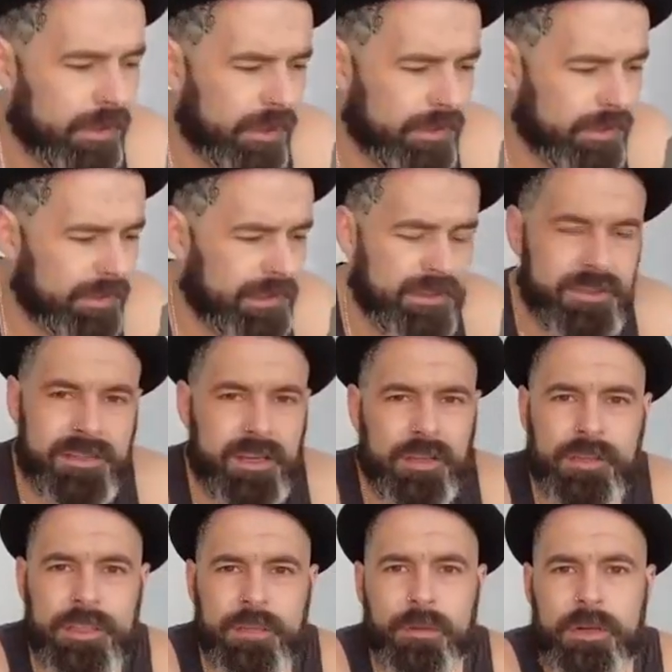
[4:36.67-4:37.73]
I
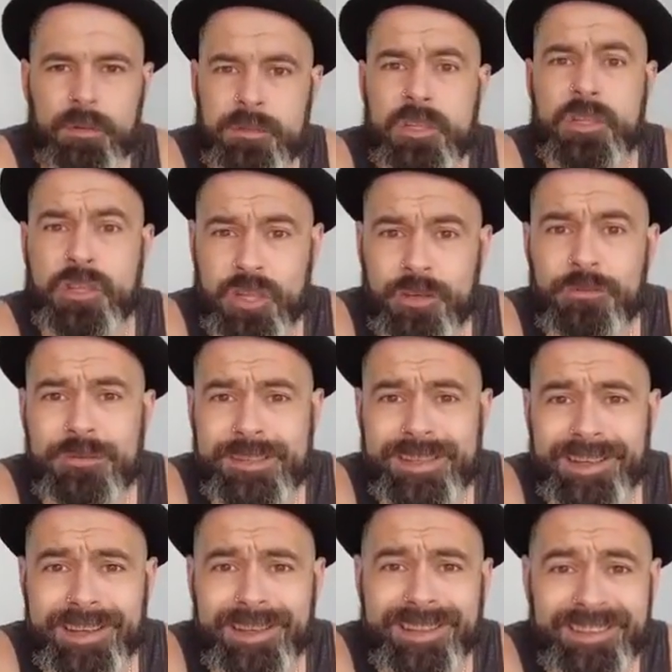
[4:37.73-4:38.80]
think we're up to
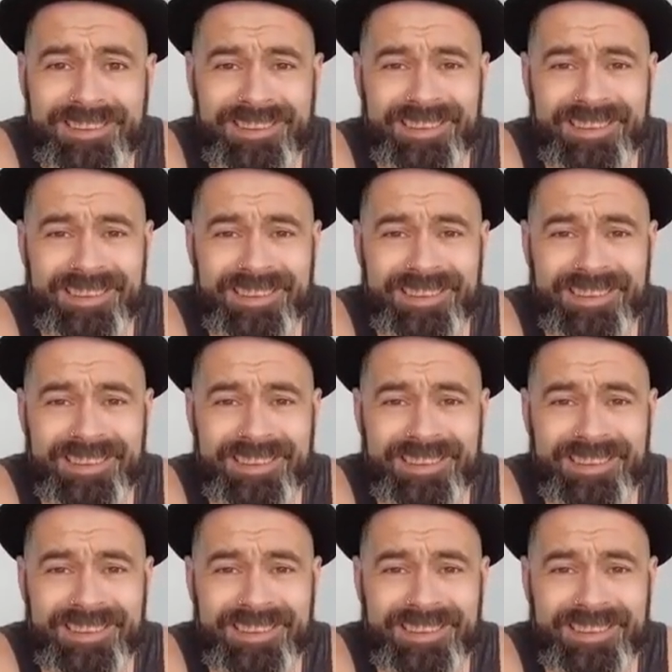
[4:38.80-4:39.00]
Tuesday.